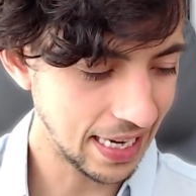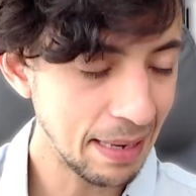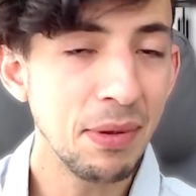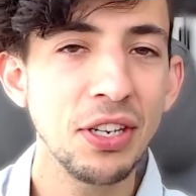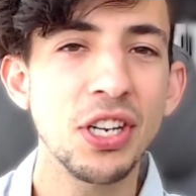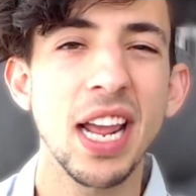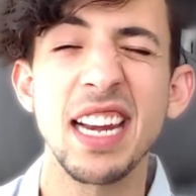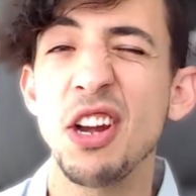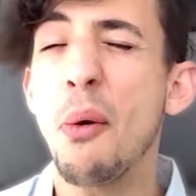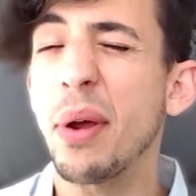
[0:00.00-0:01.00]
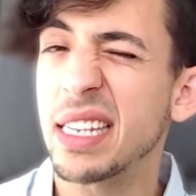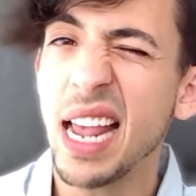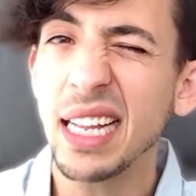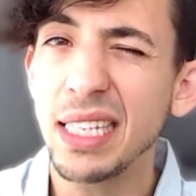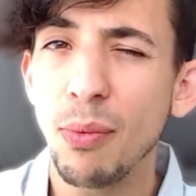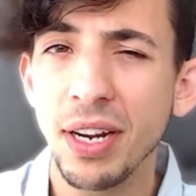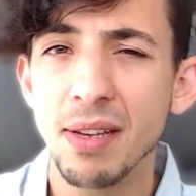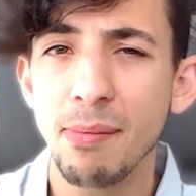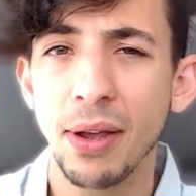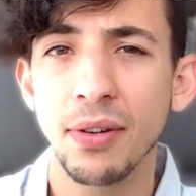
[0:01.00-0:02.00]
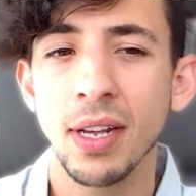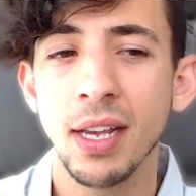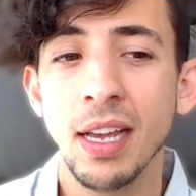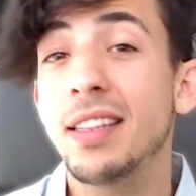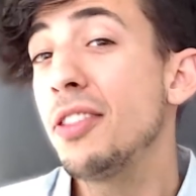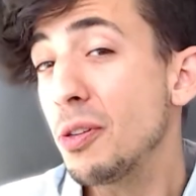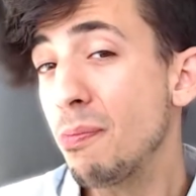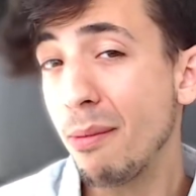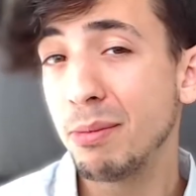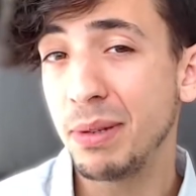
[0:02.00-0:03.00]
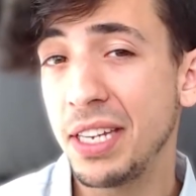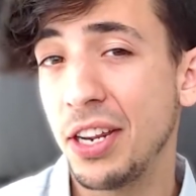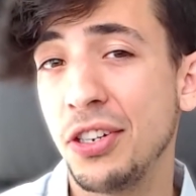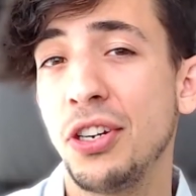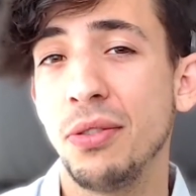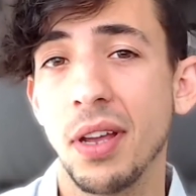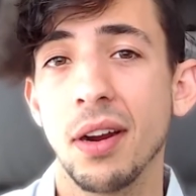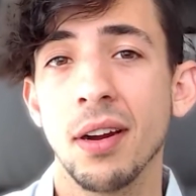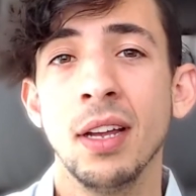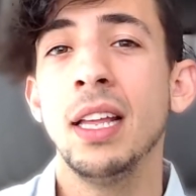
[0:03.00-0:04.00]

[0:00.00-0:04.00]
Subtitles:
image and know exactly what it's about, then there's probably an issue there.